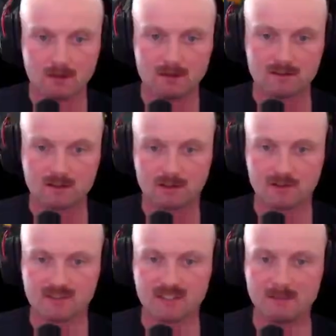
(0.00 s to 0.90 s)
So you'll
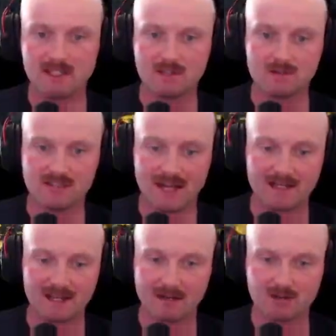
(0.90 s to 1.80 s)
see me use that
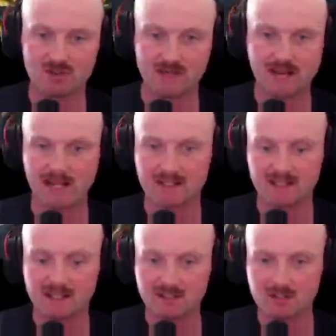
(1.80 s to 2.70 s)
down straight alley
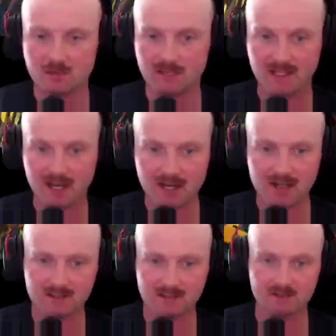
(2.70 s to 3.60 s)
lanes too
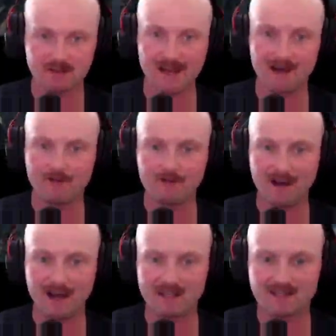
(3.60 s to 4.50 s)
because of how
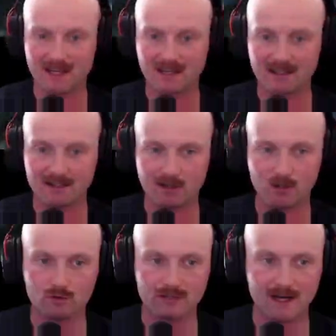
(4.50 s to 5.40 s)
fast I get their
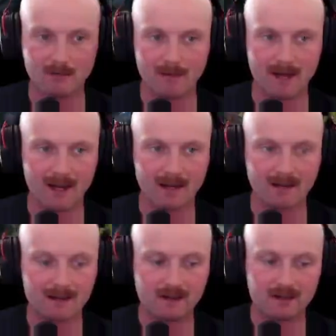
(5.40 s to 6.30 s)
cooldown back.
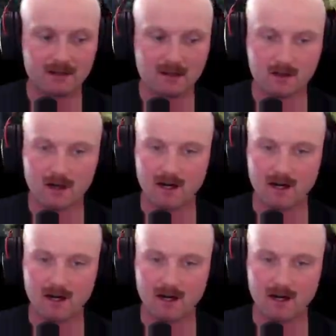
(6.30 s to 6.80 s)
All right,